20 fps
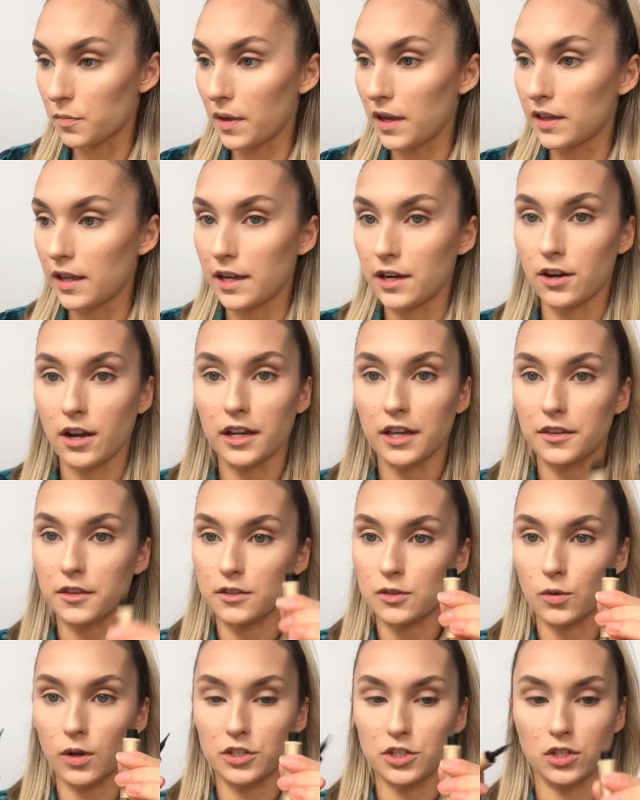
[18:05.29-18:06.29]
my liner, I get
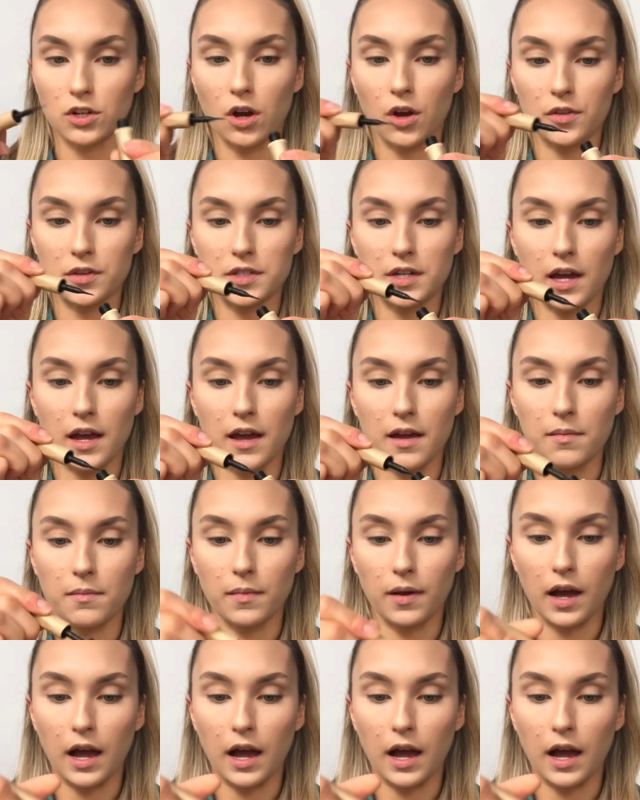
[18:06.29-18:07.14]
this question all the time.